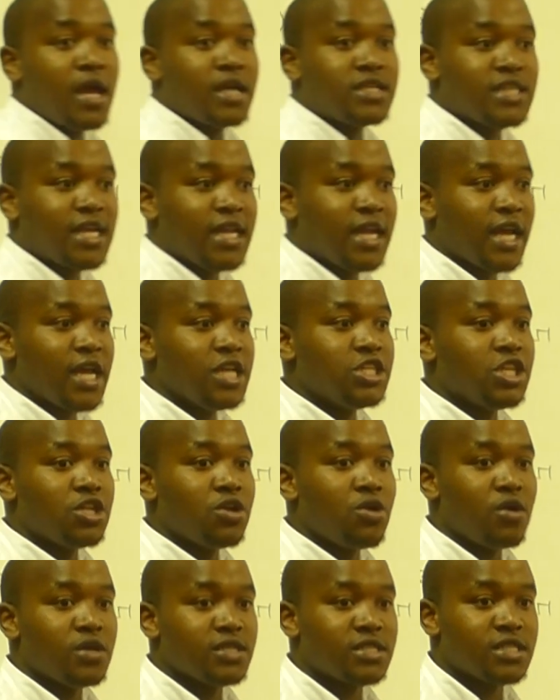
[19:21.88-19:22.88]

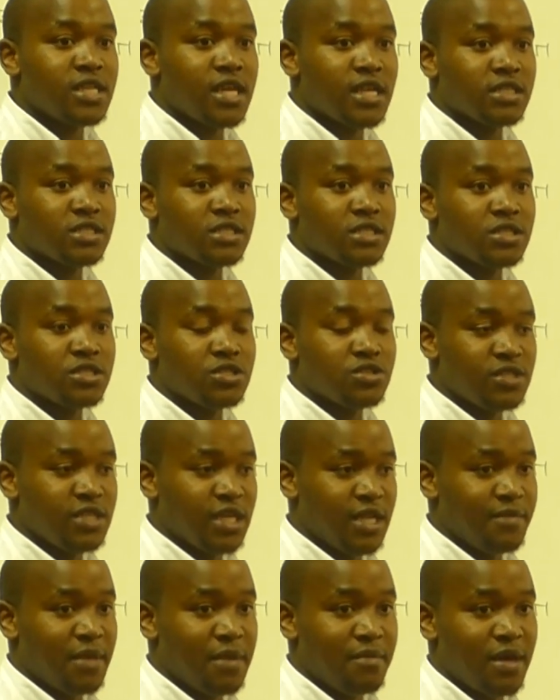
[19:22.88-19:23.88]
acceleration constant. Do you
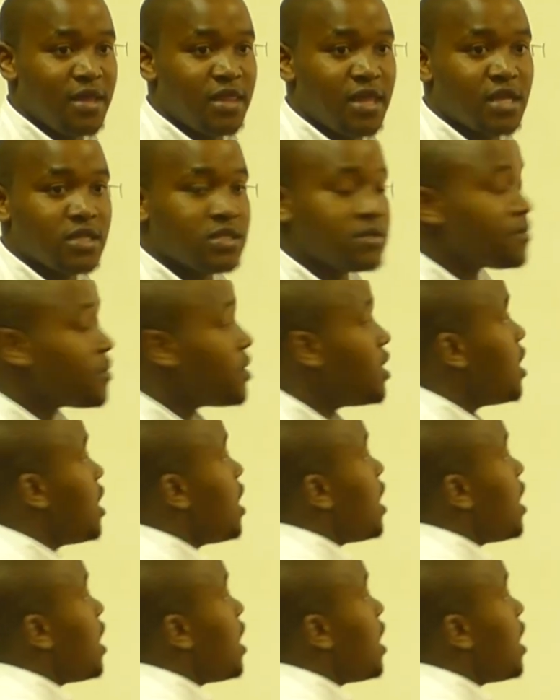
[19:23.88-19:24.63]
still remember that?